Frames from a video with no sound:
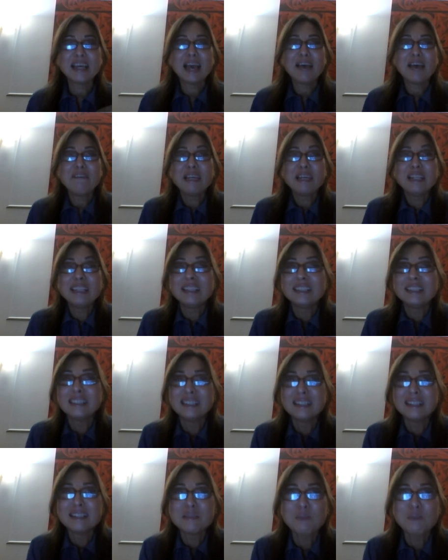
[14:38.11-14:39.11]
Having
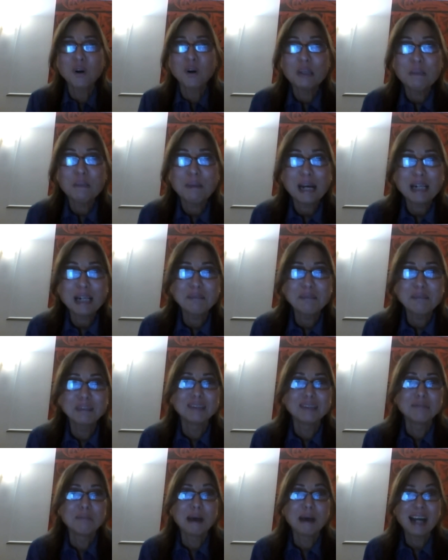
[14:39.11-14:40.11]
a small apartment
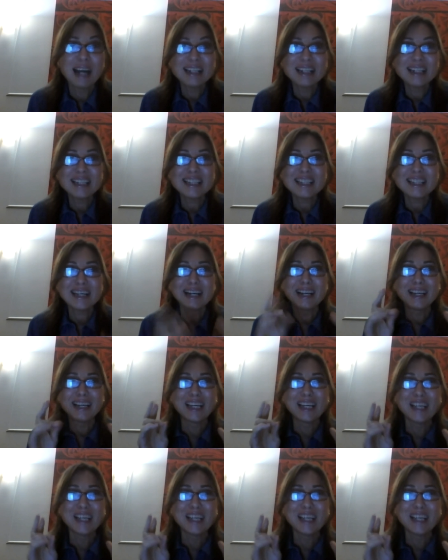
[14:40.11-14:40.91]
in Paris, I,